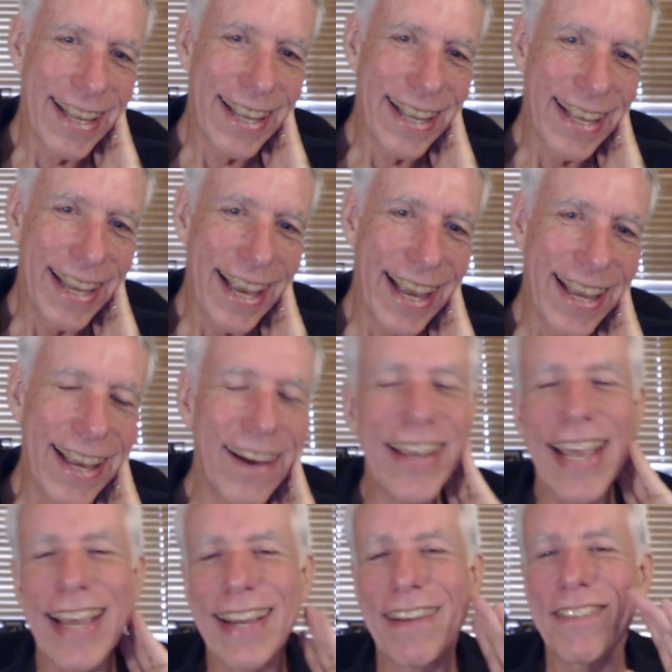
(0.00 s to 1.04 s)
Yeah,
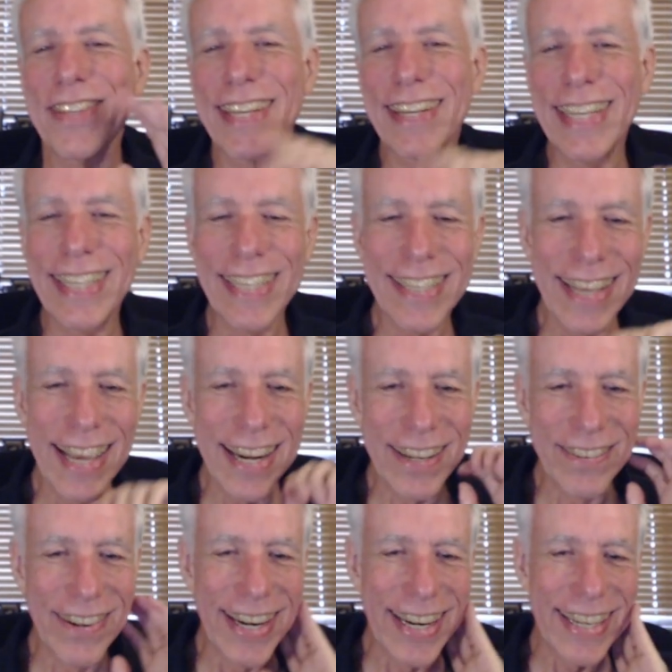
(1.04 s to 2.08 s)
okay, I'm sorry. This ladder
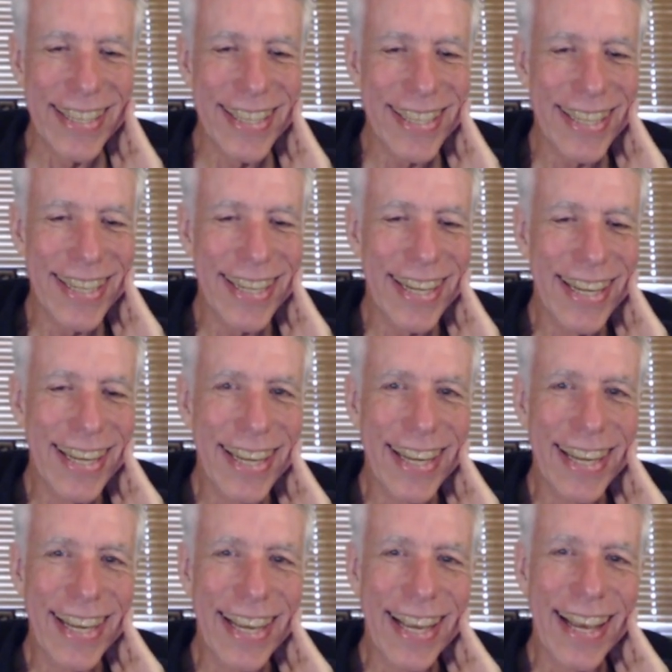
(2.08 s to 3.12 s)
works.
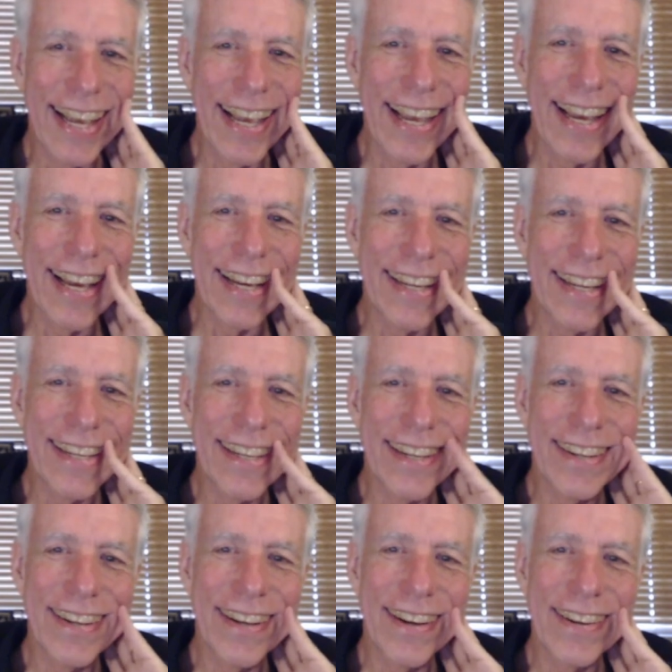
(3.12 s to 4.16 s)
Ah,
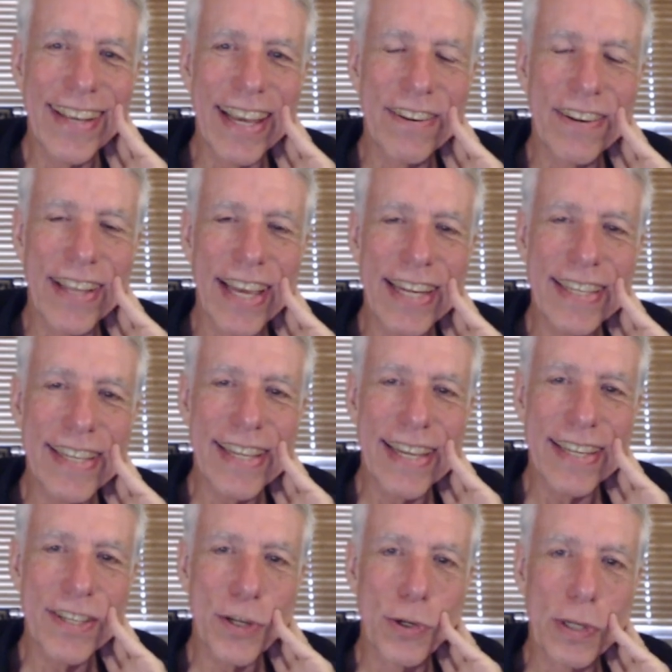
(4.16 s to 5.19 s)
okay, well
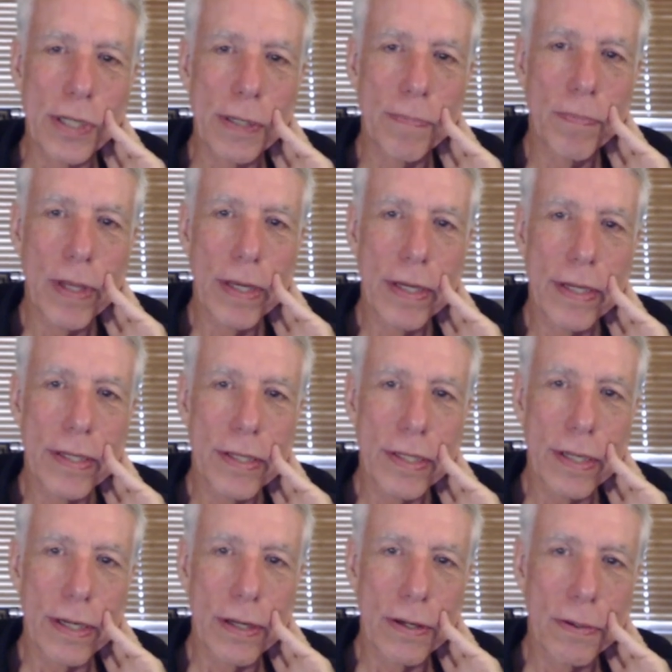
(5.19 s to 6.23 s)
that's cool.
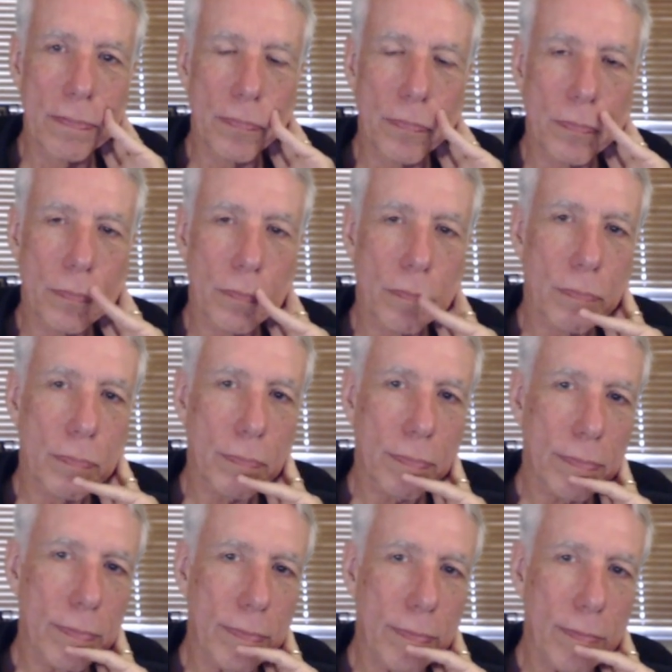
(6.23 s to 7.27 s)
So
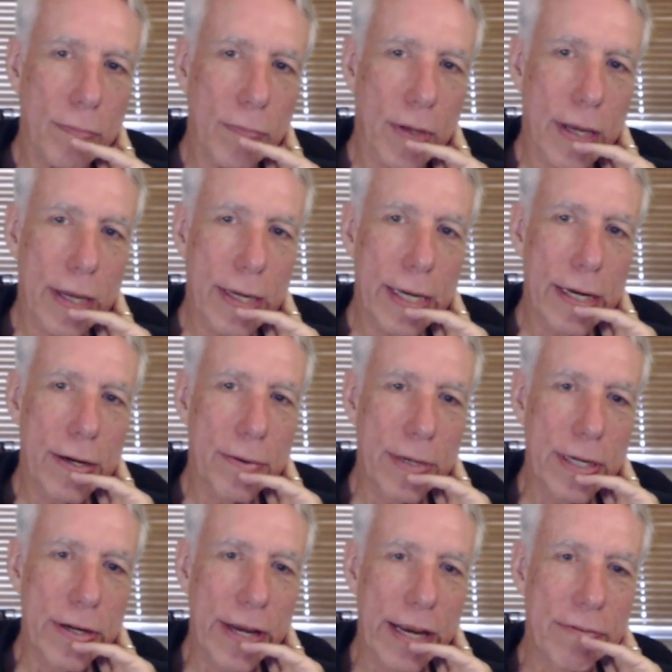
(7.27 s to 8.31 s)
cut here
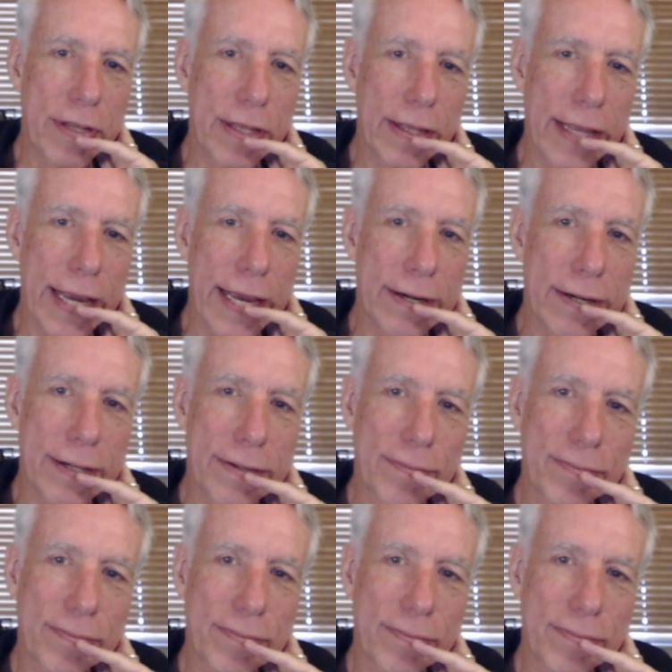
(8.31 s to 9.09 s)
when you have the ladder.